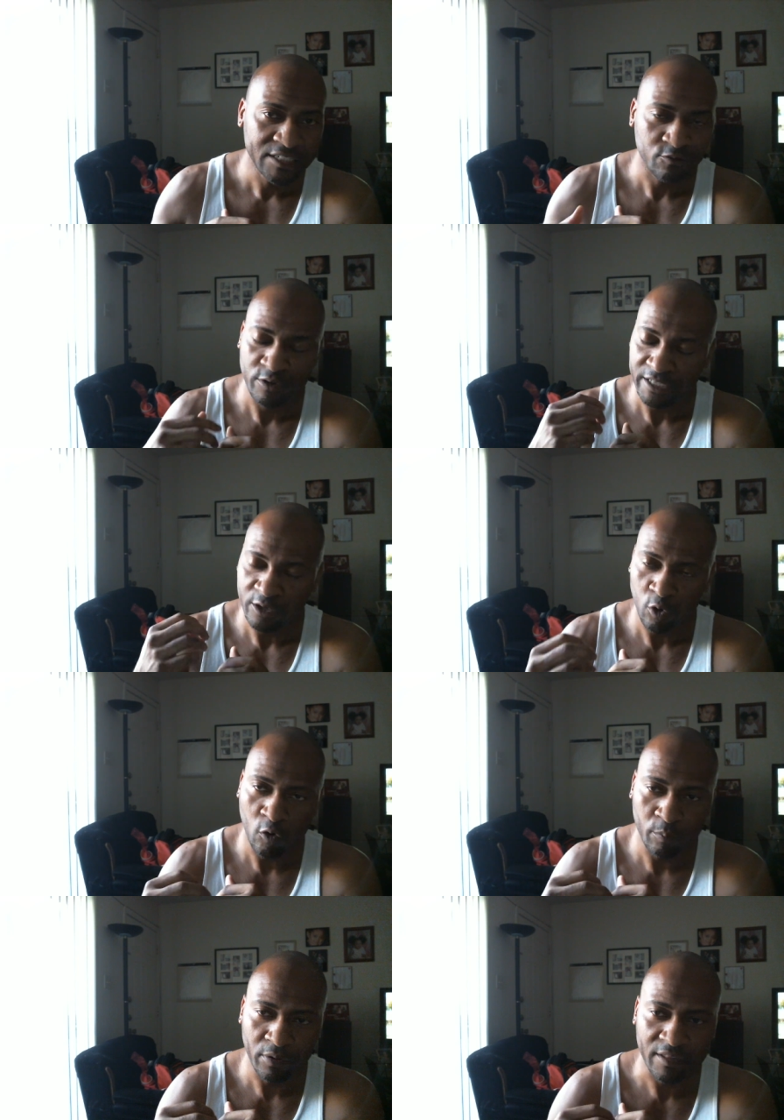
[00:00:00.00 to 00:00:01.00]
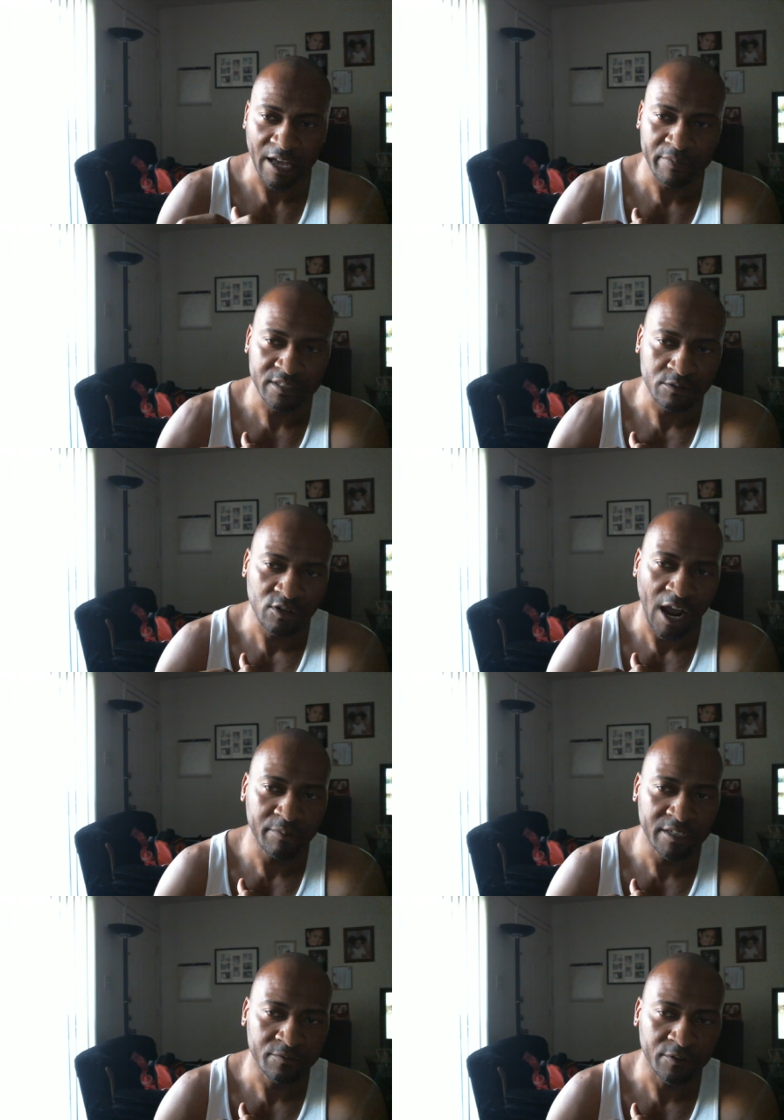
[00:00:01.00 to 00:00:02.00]
Really cool brother. I've been
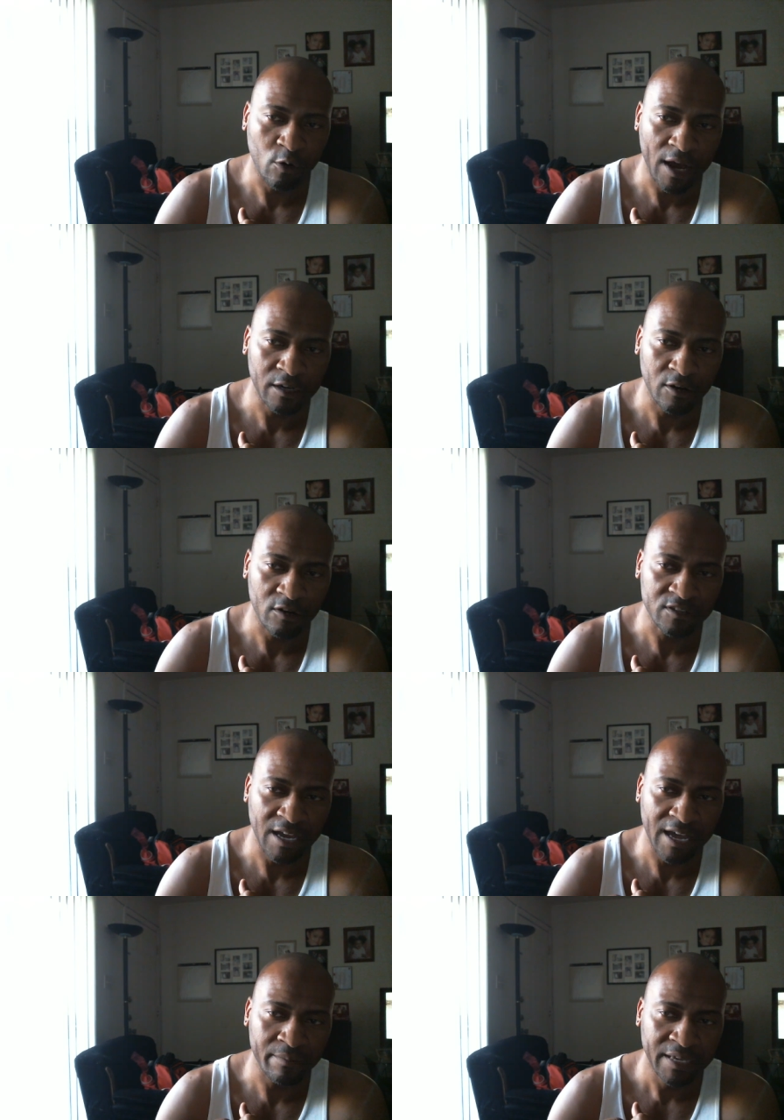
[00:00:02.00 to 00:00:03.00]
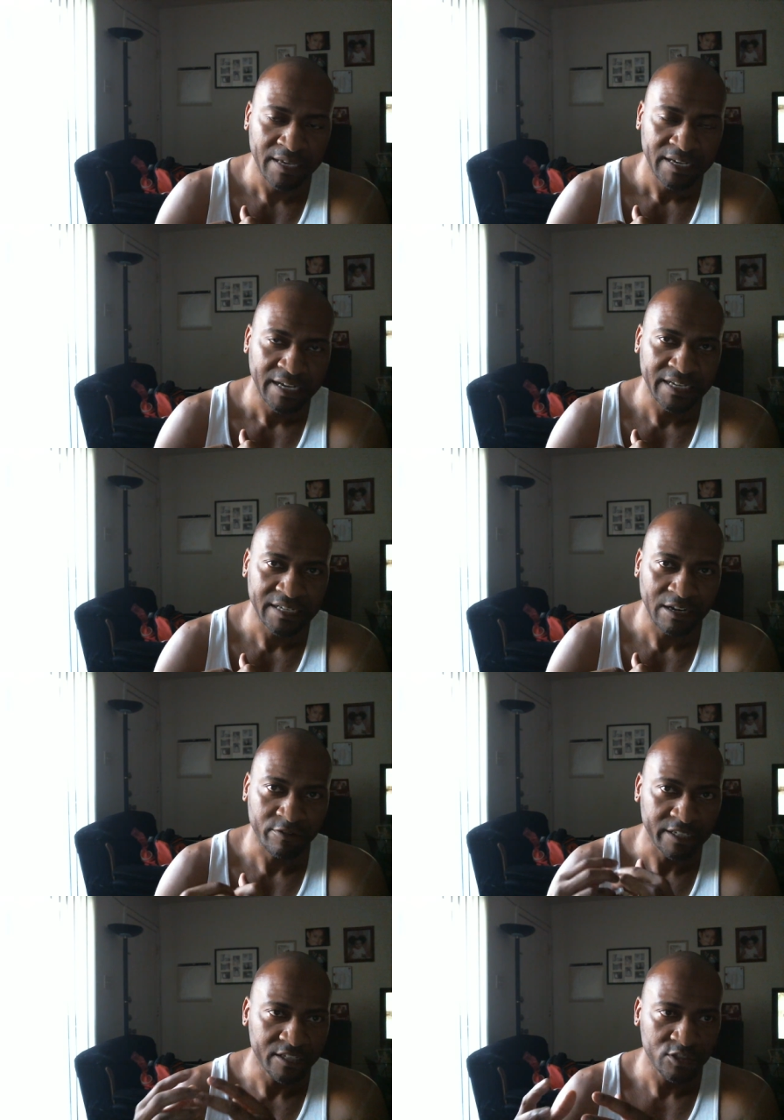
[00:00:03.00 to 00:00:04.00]
subscribed to him for quite a long time, and I
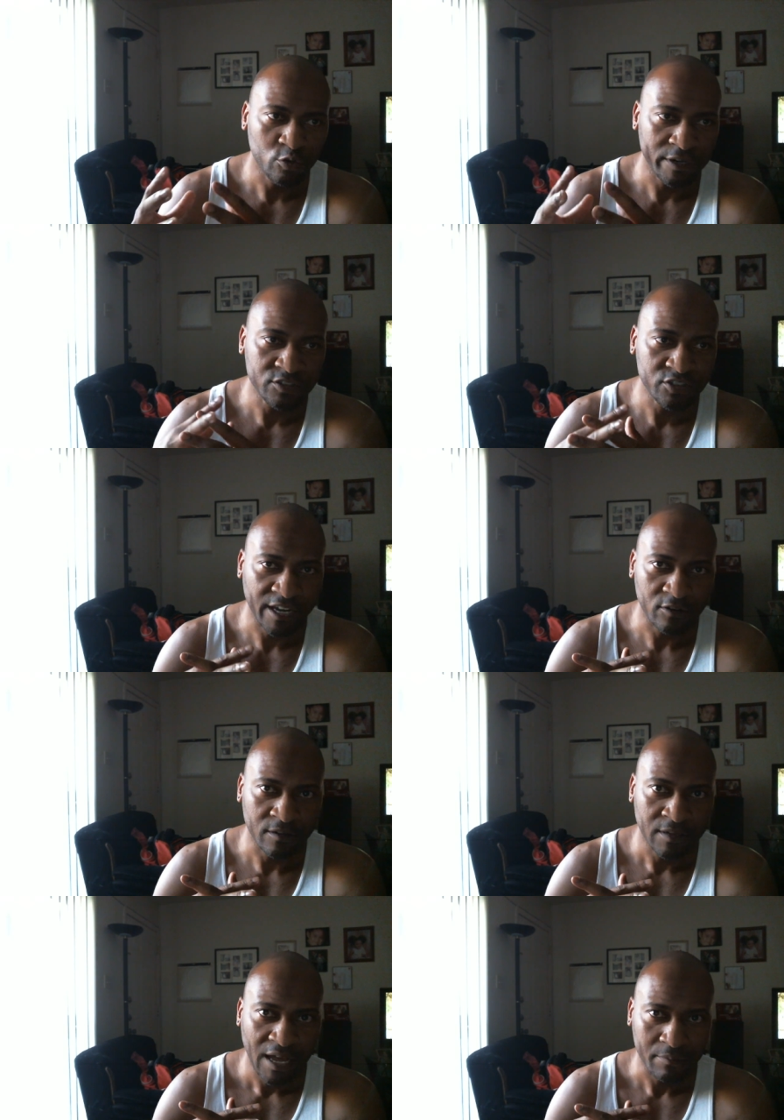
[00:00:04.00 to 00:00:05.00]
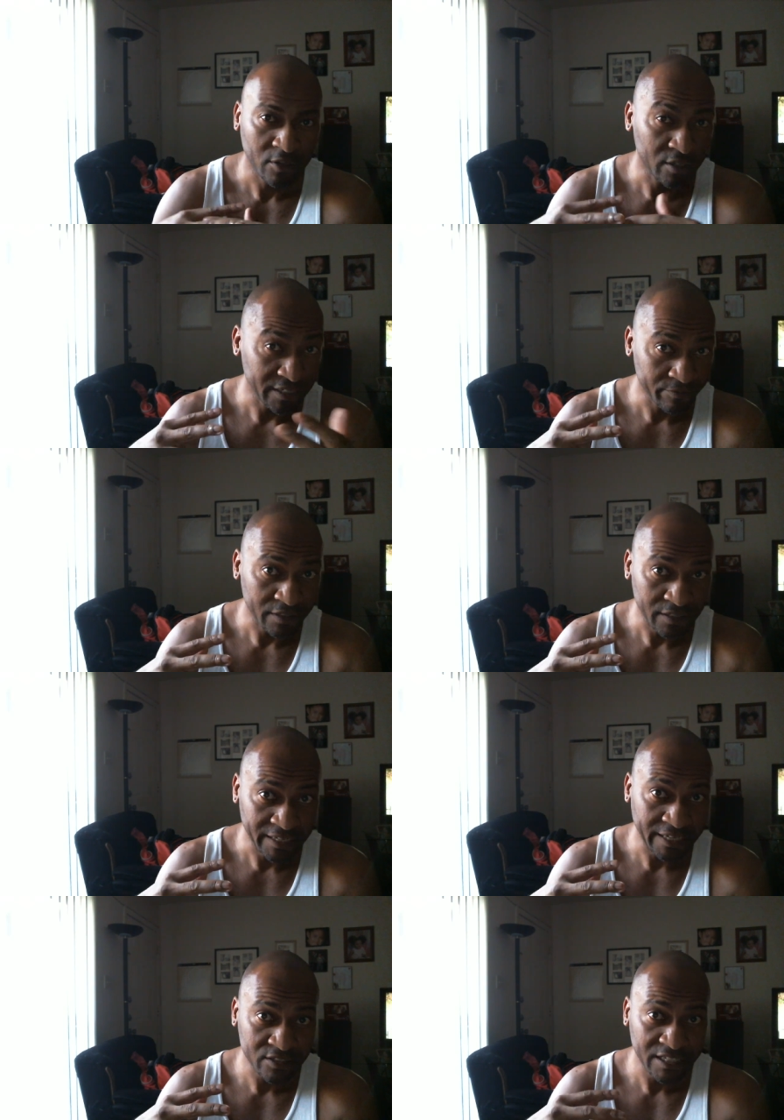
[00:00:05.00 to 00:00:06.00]
really enjoy his channel. I'm going to leave a
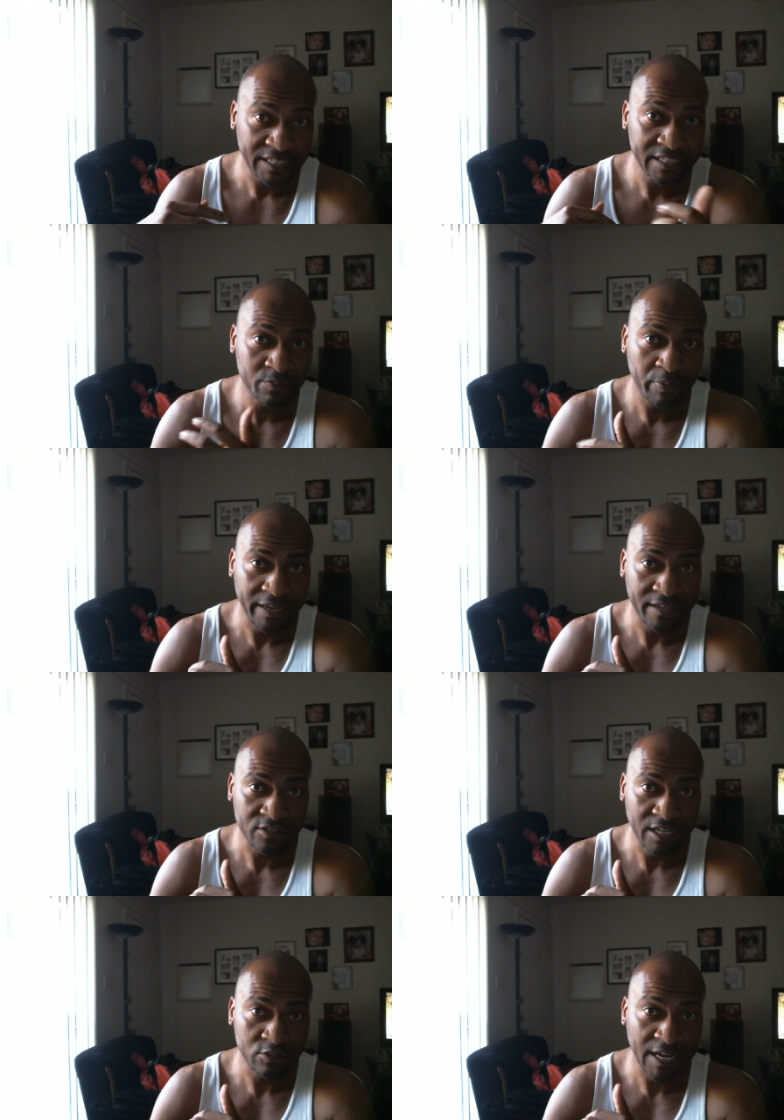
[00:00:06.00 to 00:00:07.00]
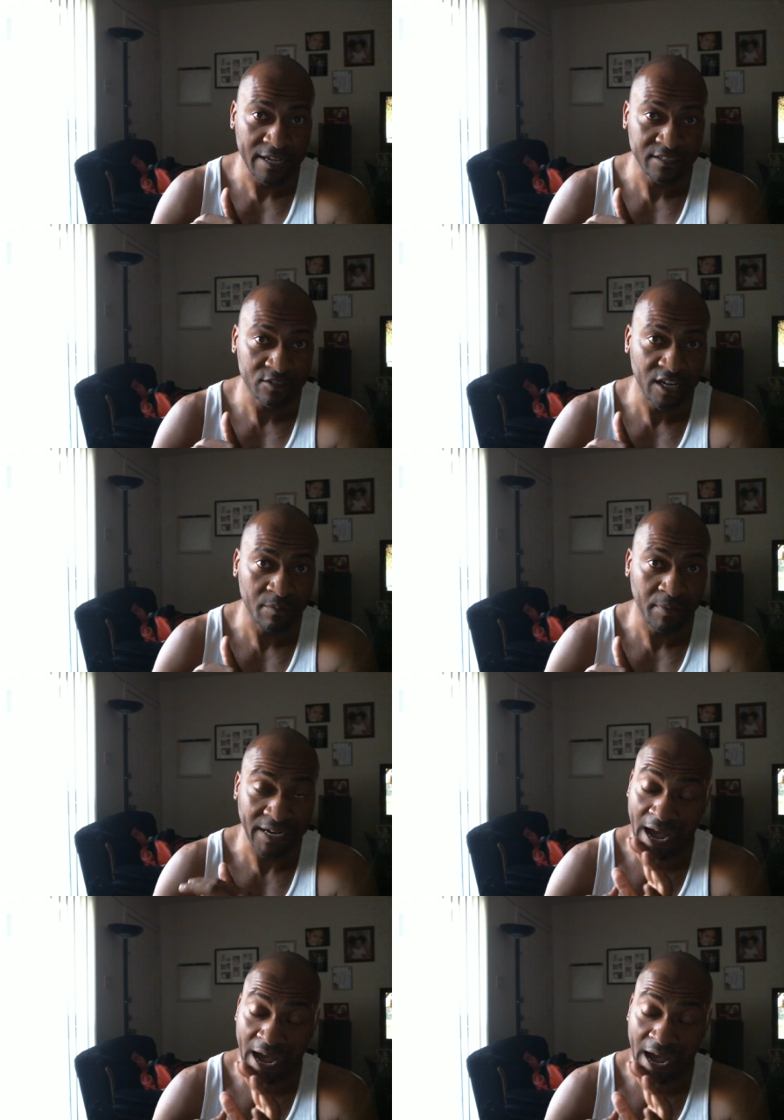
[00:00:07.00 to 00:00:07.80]
link to his page so that you guys can check him out.